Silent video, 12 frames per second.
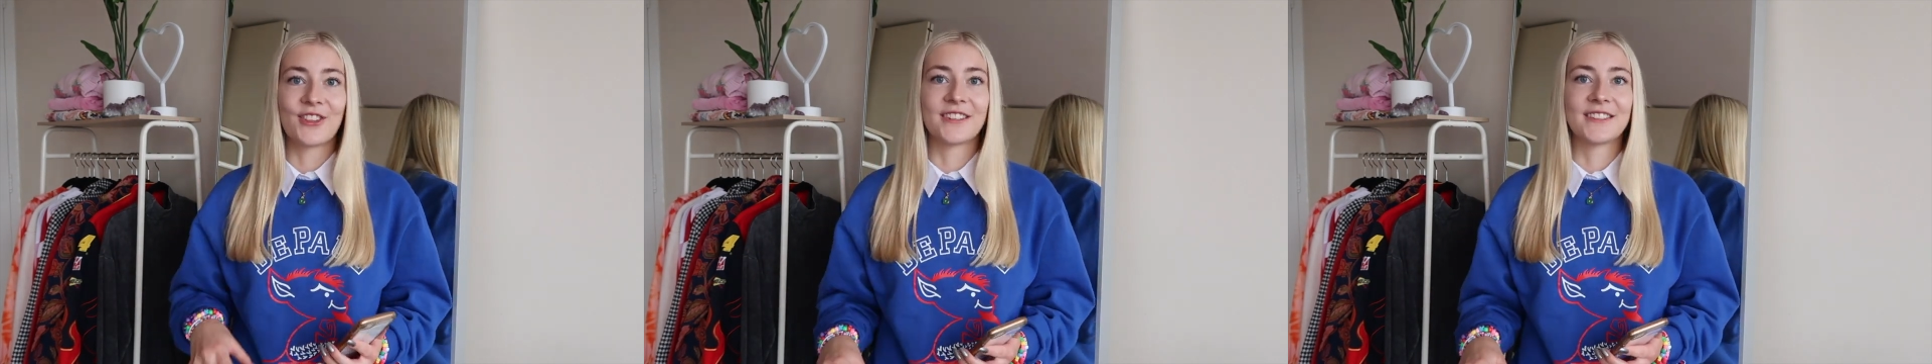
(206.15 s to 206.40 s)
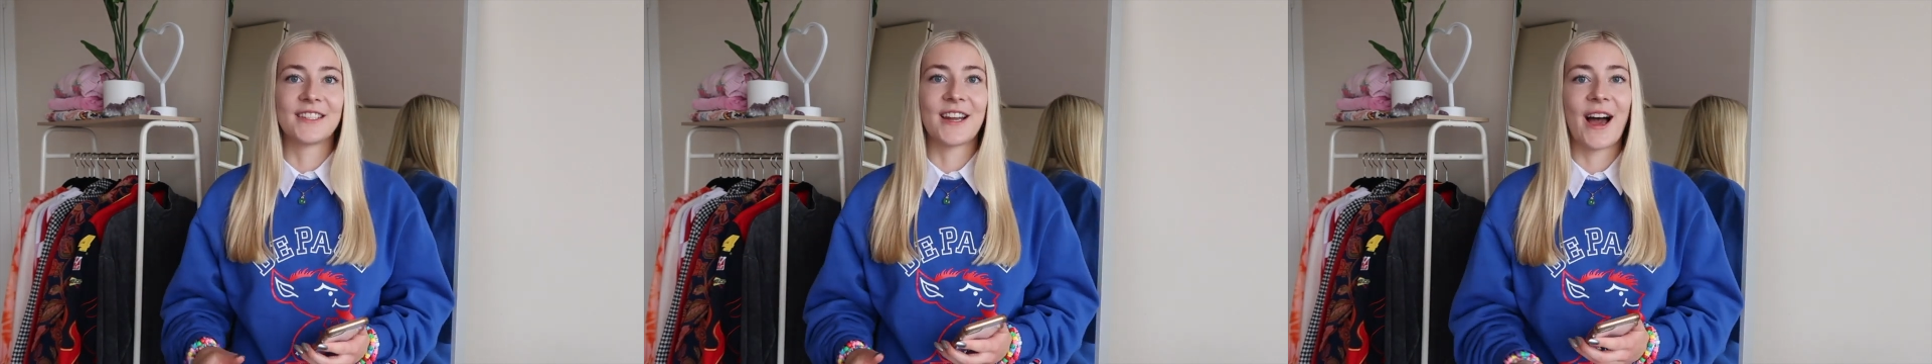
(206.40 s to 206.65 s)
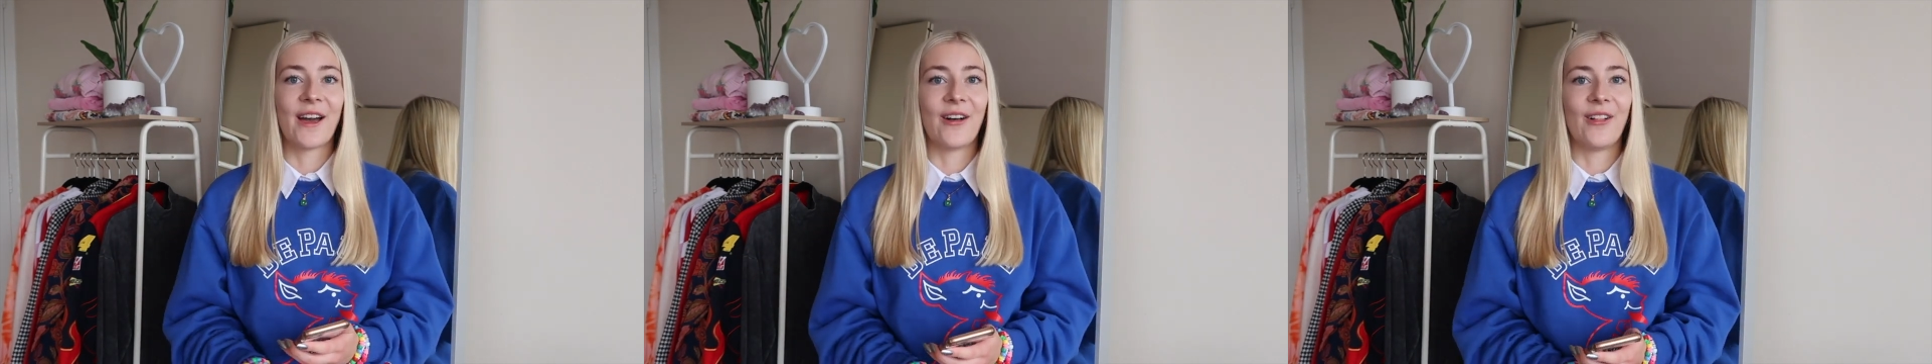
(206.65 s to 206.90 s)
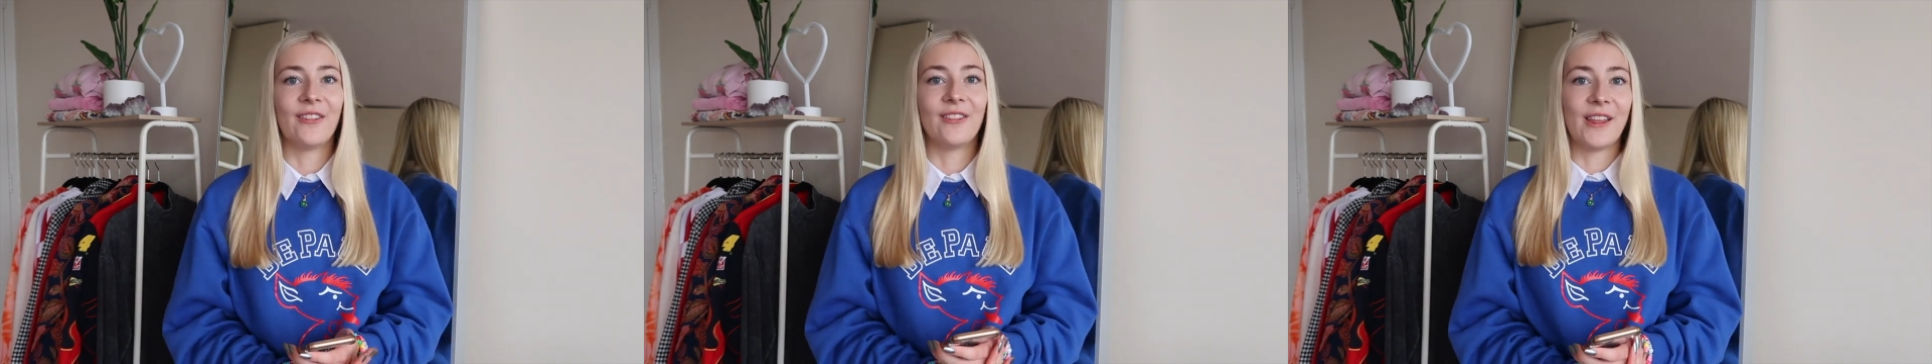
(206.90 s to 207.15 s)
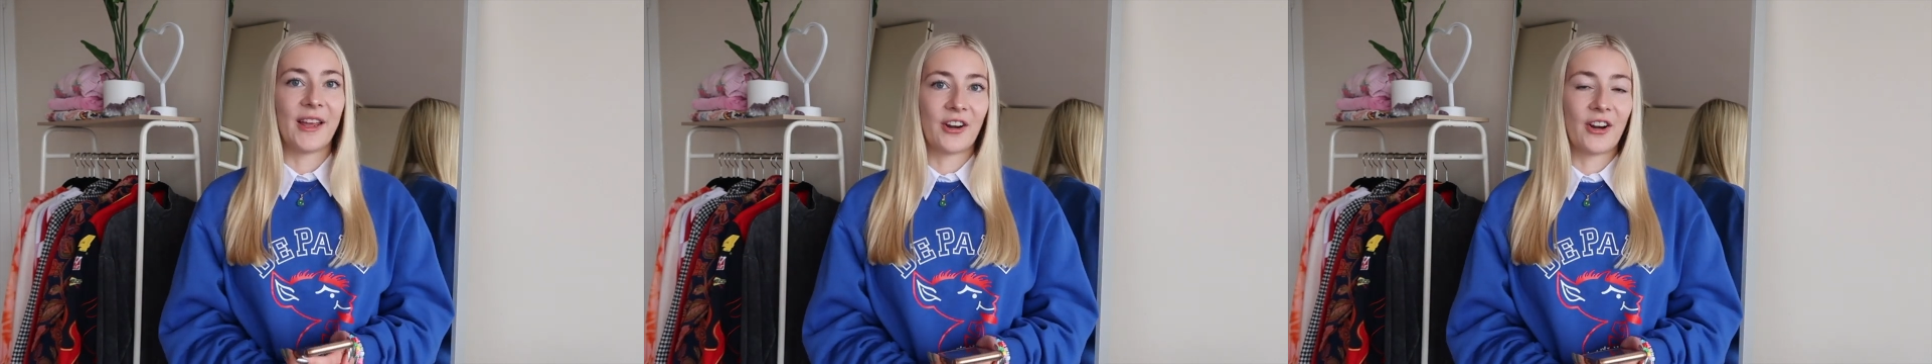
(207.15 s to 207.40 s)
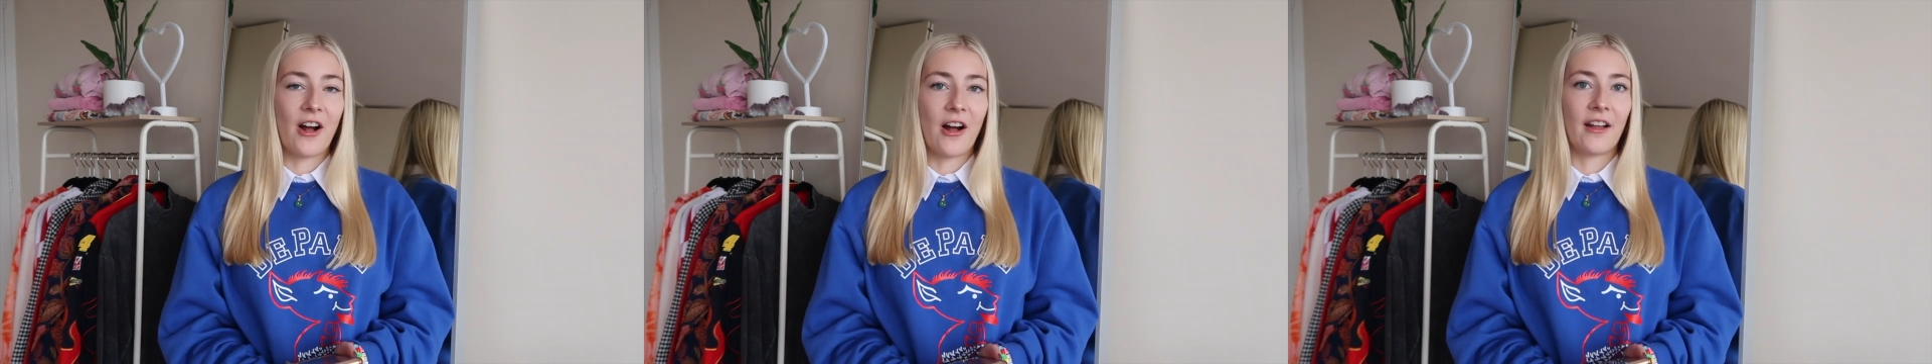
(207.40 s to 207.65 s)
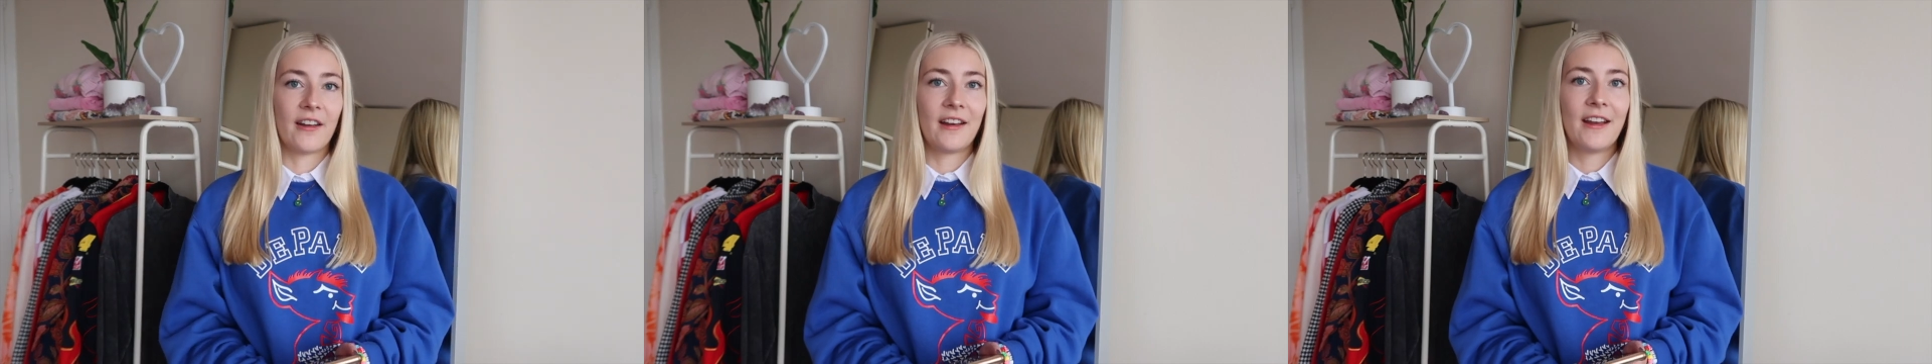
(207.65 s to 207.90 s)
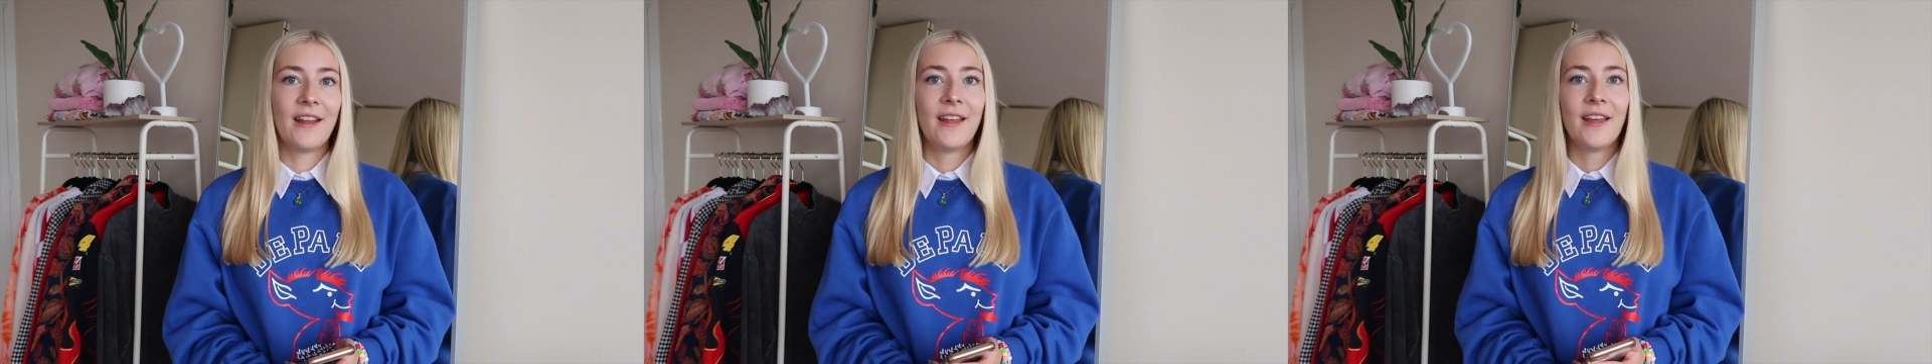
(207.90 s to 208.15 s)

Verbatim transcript: the style later on.